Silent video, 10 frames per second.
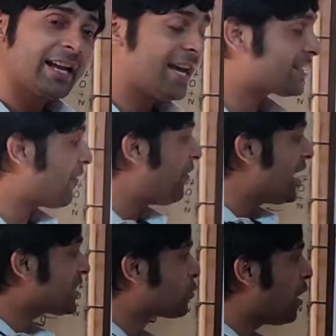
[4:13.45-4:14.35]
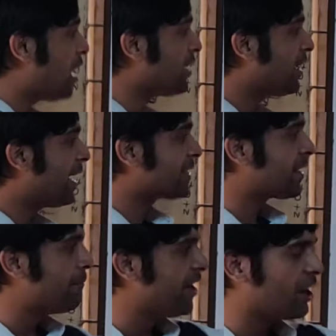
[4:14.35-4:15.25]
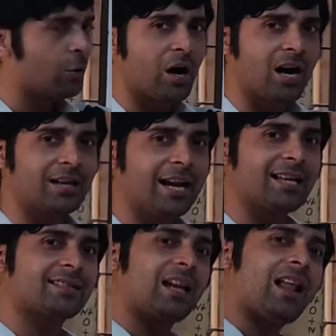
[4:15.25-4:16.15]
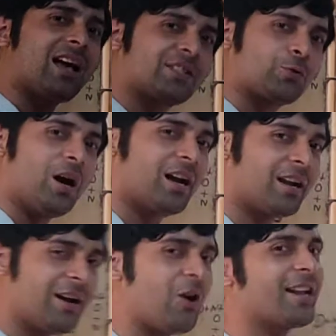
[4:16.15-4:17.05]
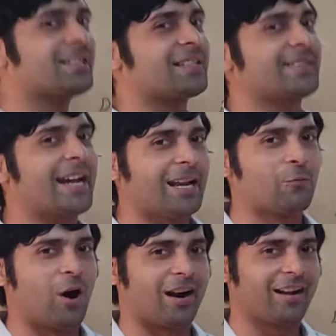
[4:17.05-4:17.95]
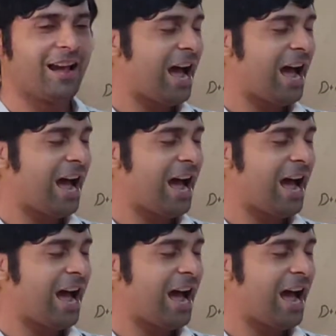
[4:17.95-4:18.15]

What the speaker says: as the first one, as the middle one, as the last one, or as the second one.